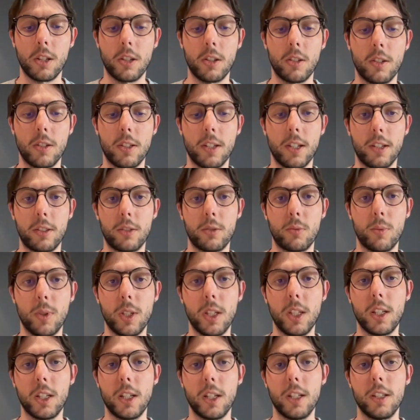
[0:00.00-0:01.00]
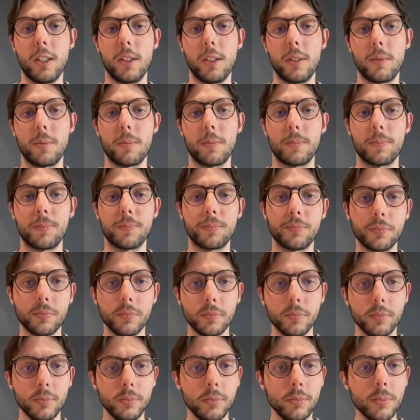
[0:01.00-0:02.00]
next weekend,
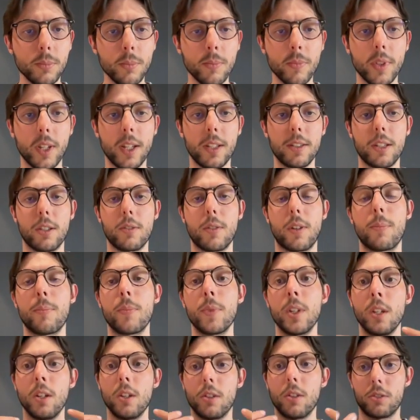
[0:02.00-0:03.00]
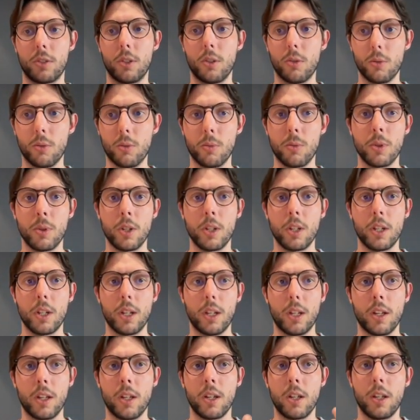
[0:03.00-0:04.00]
etc. So
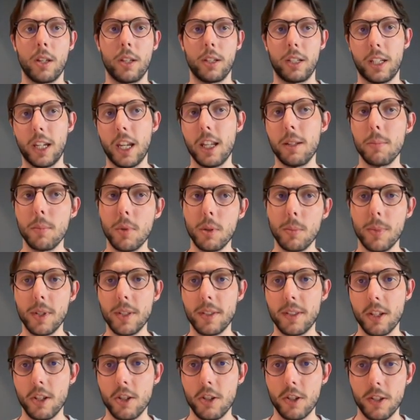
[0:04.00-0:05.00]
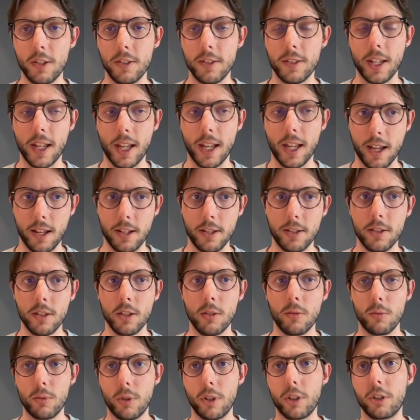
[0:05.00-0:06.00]
Get More Messages ads
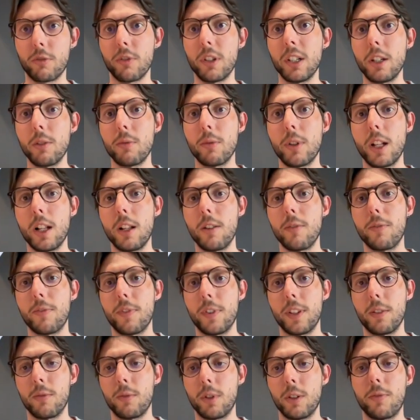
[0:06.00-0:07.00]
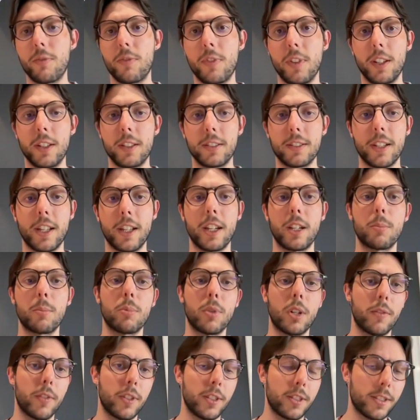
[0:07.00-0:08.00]
work really well with things like
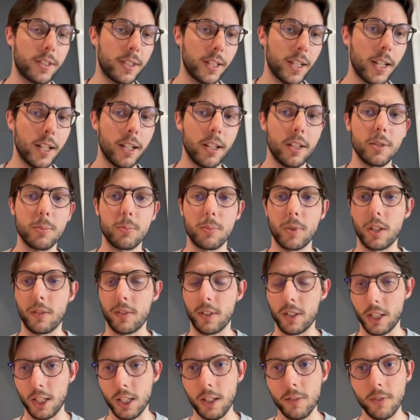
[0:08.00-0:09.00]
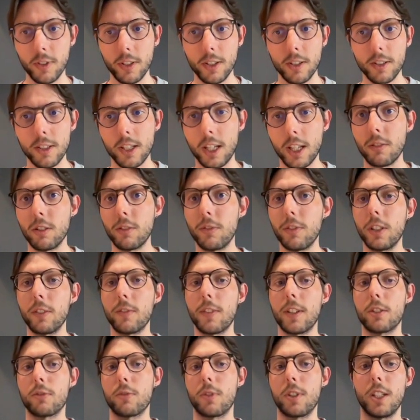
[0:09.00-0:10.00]
private sales, private events, everything
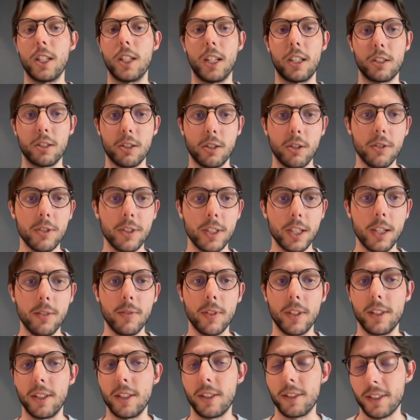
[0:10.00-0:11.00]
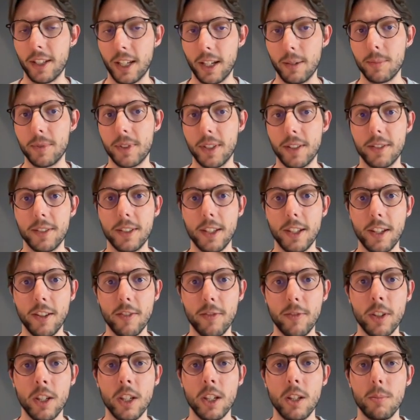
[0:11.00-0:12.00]
that's really exclusive and time sensitive,
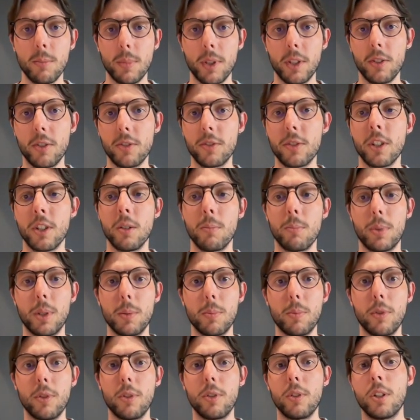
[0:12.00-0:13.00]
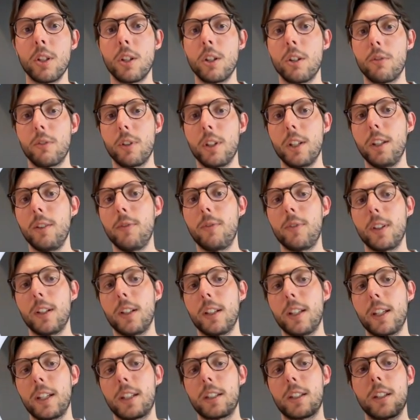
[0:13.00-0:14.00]
because people really feel
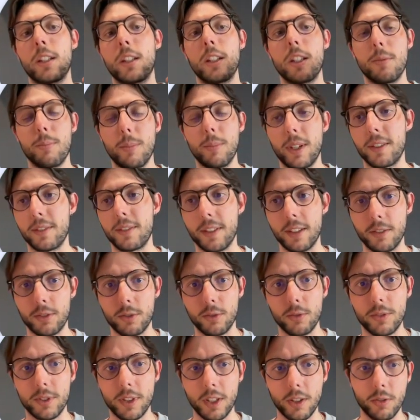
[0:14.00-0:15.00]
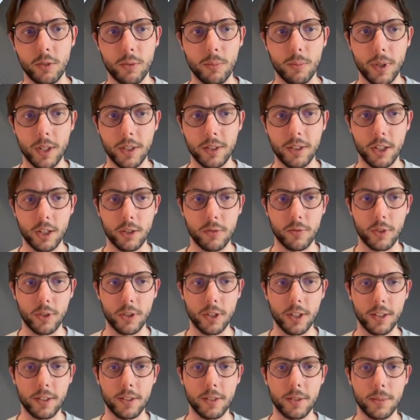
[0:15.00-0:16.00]
like it makes sense to send you a message for
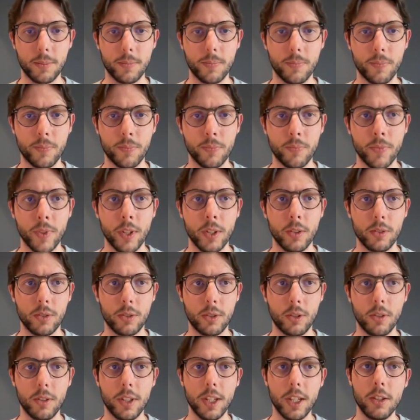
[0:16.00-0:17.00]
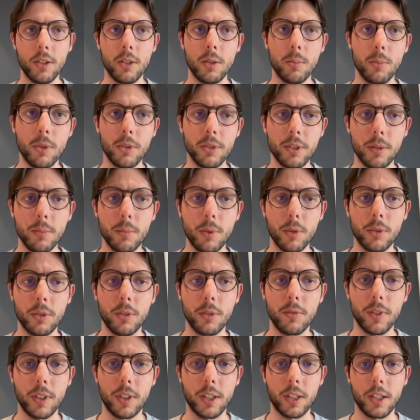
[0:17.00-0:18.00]
this. So then the most important
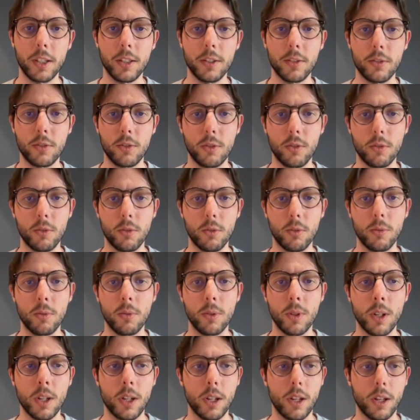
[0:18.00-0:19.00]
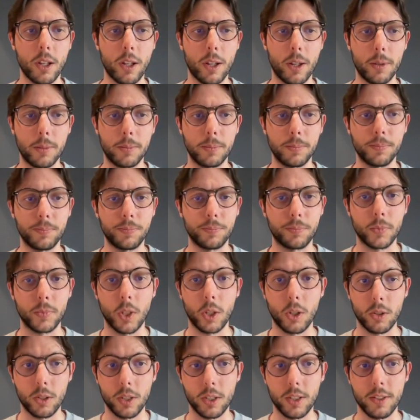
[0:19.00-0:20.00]
thing is to
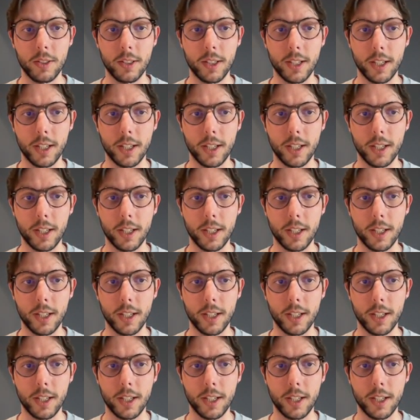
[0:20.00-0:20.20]
only select